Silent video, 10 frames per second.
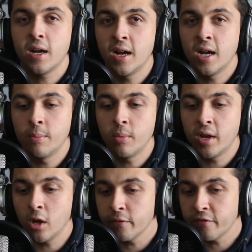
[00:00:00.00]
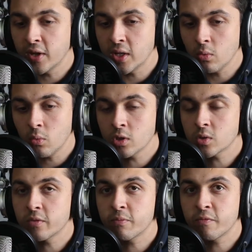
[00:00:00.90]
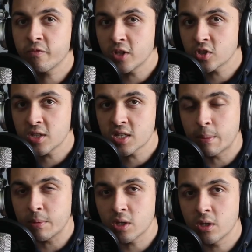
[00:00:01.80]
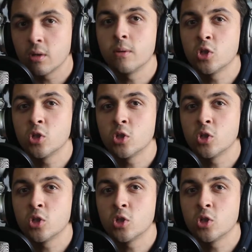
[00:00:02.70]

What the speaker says: and hopefully once we've finished this episode,